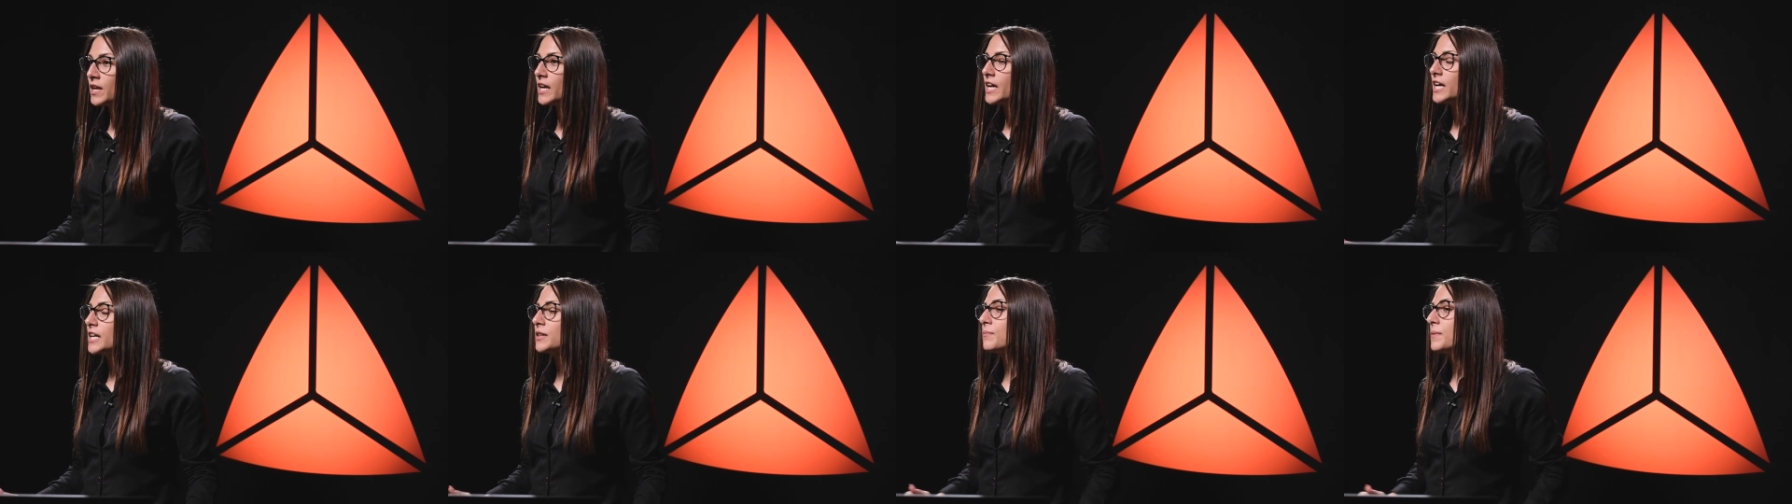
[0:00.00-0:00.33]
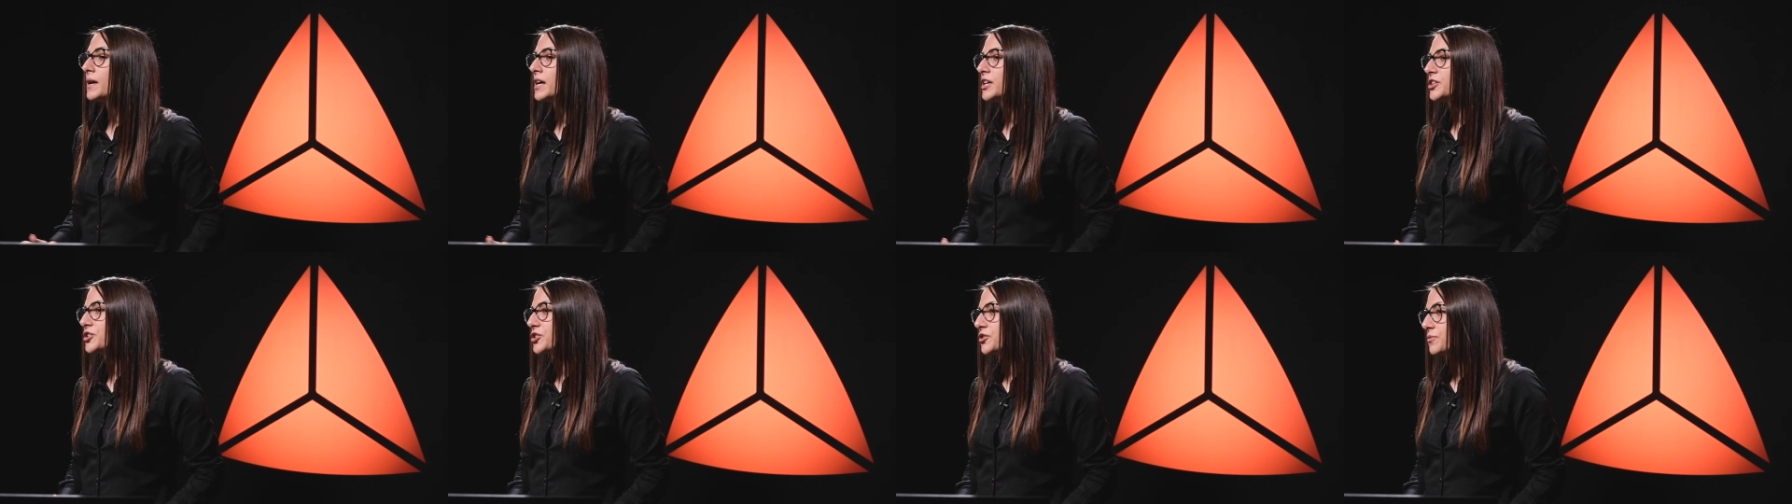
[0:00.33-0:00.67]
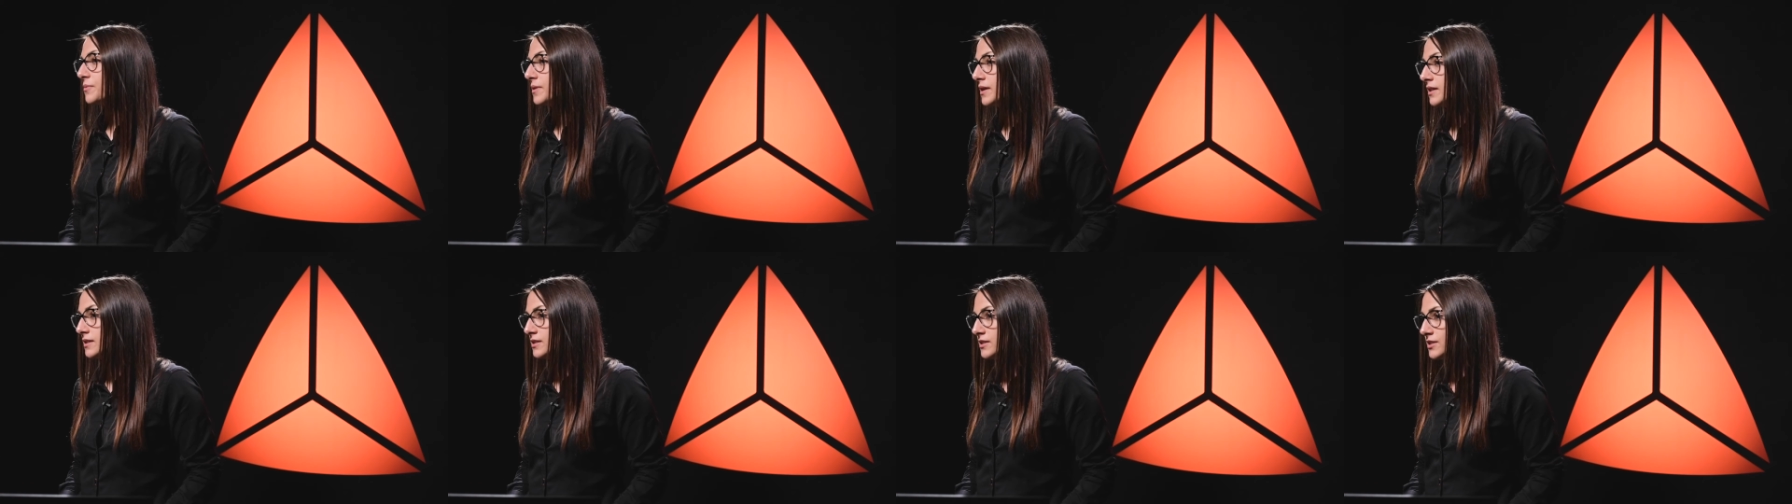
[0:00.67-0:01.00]
In
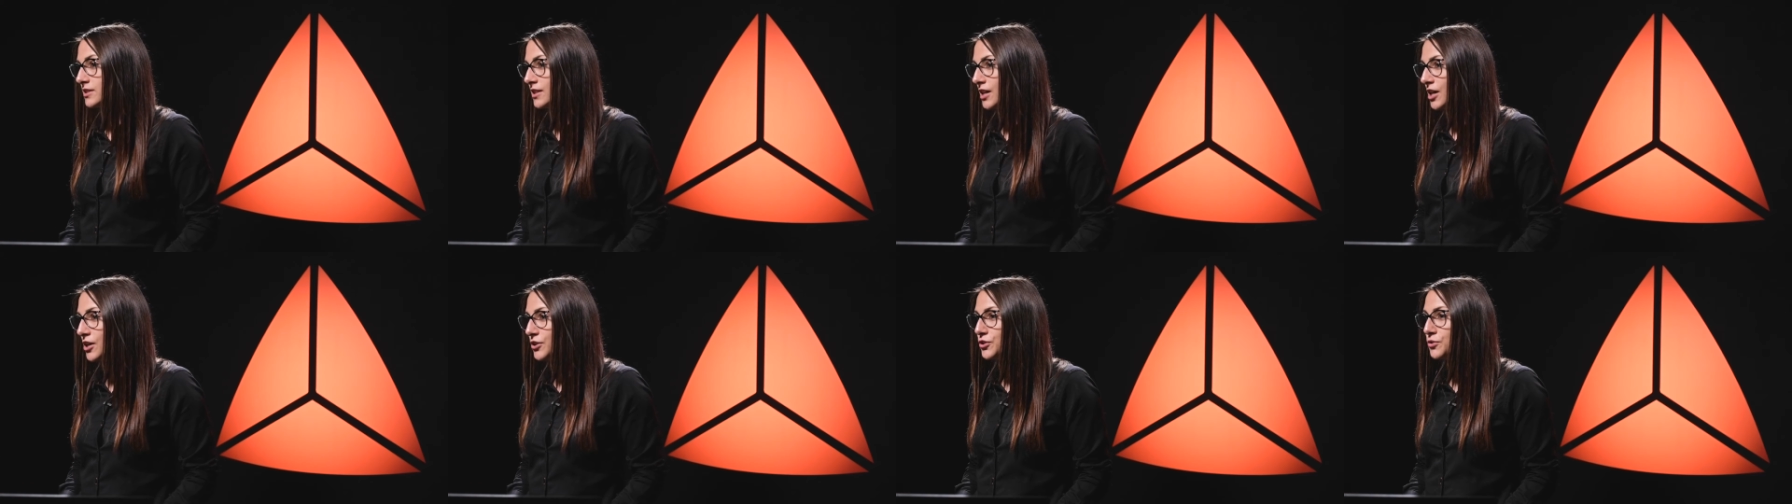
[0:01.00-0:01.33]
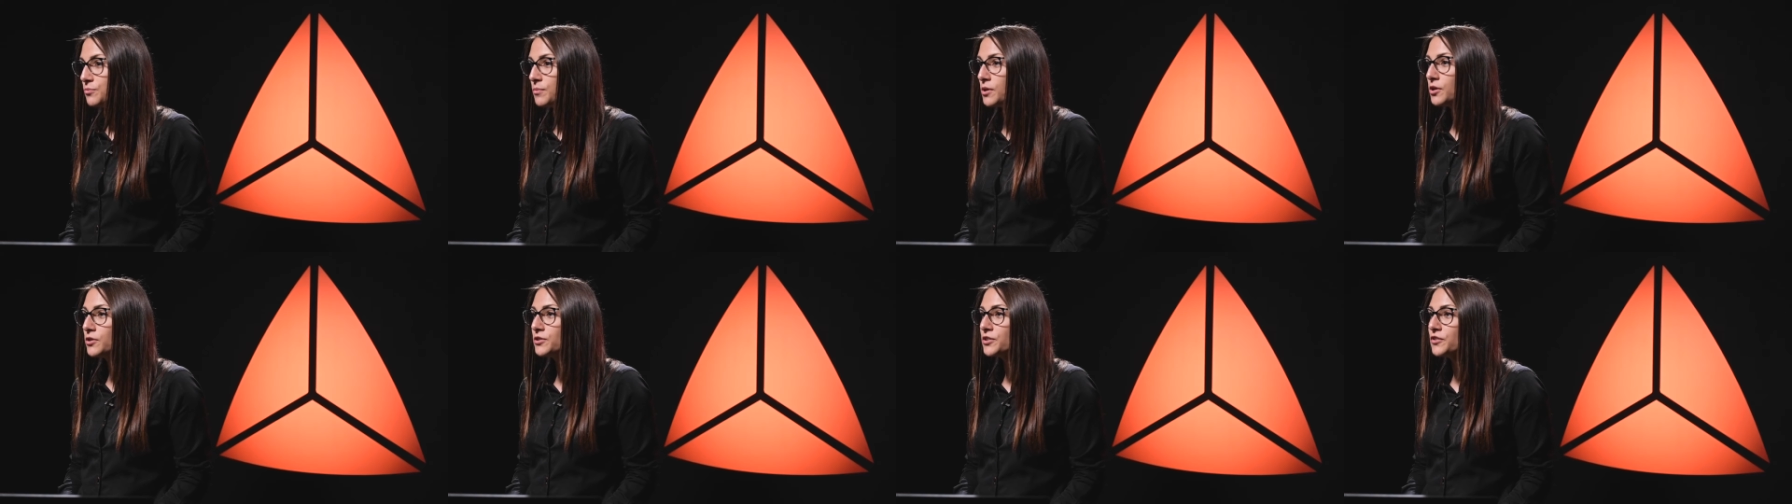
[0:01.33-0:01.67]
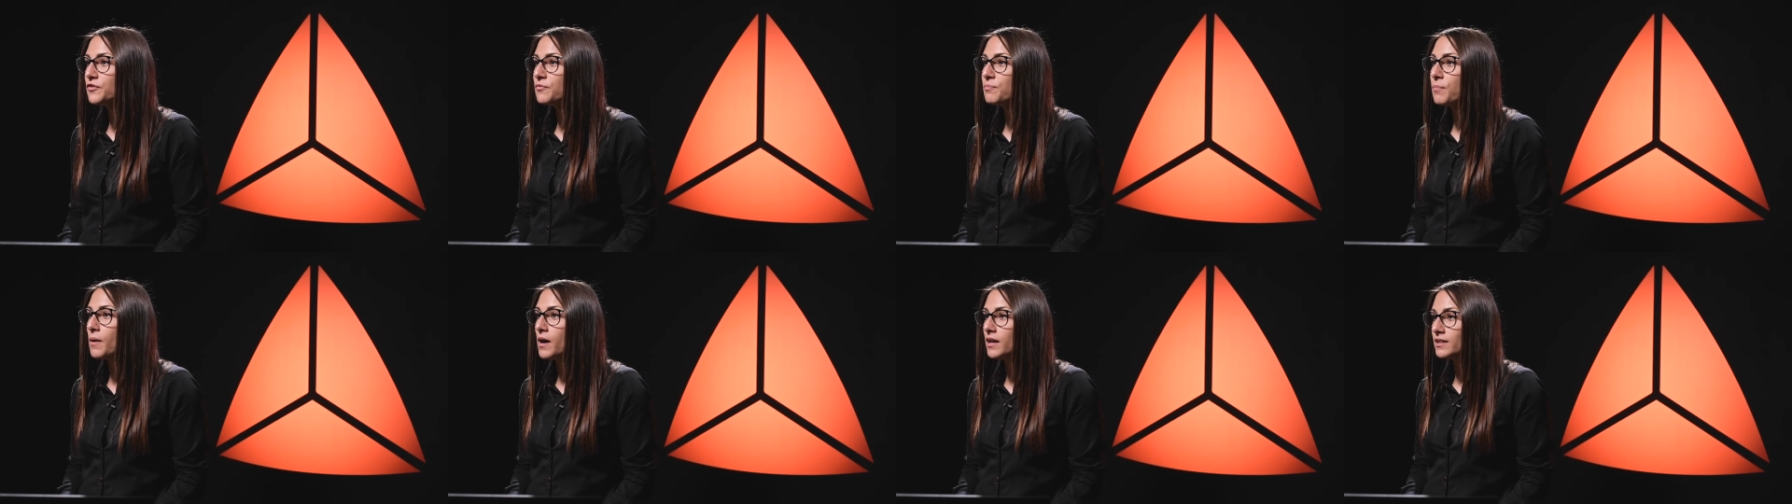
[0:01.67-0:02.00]
measurements,
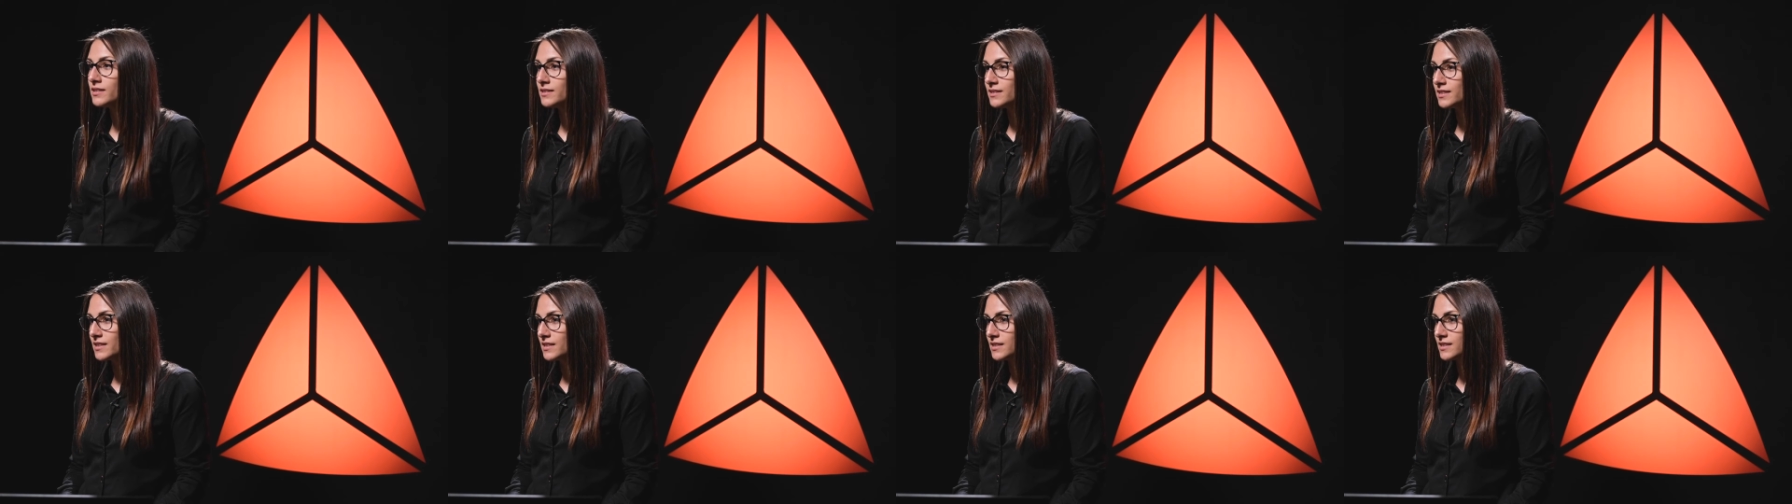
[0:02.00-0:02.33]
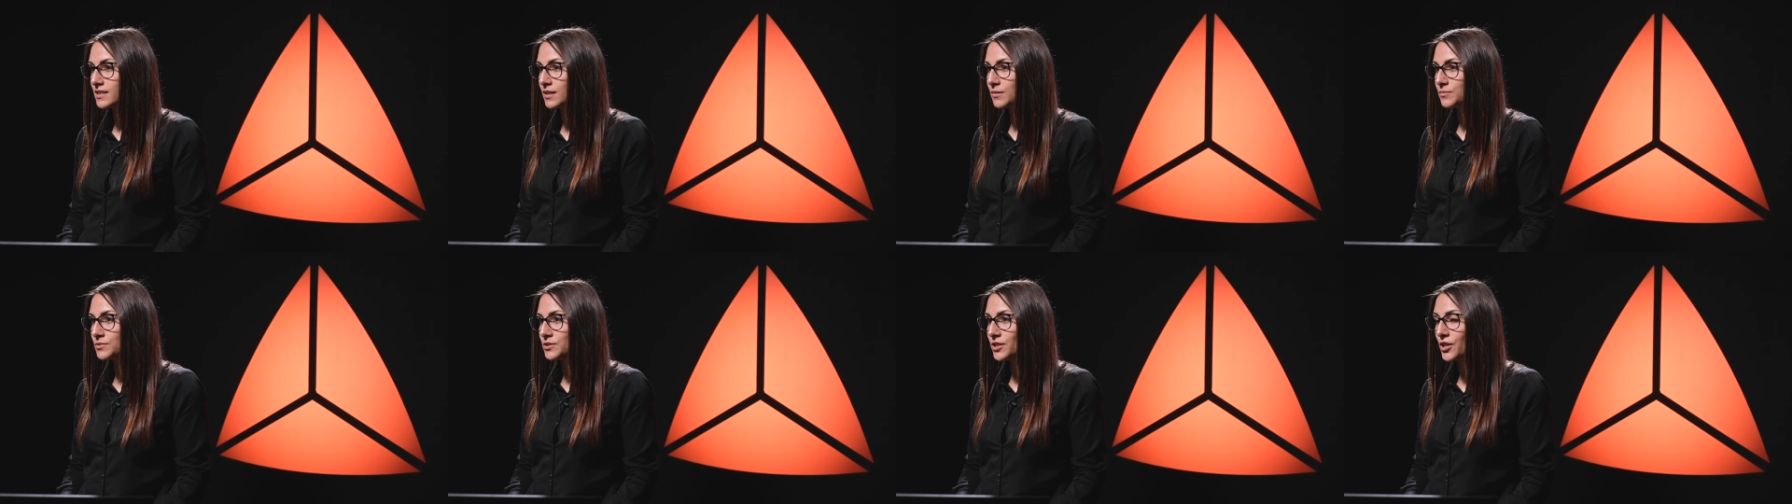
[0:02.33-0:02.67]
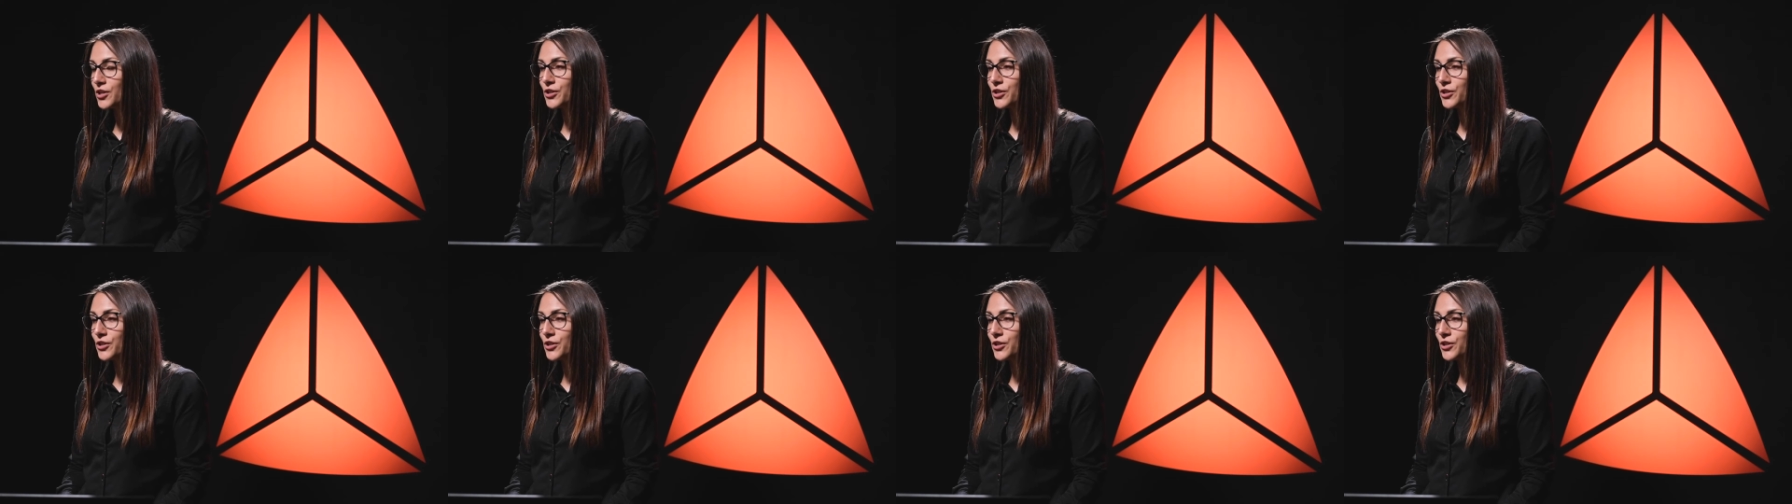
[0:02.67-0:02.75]
automotive bus systems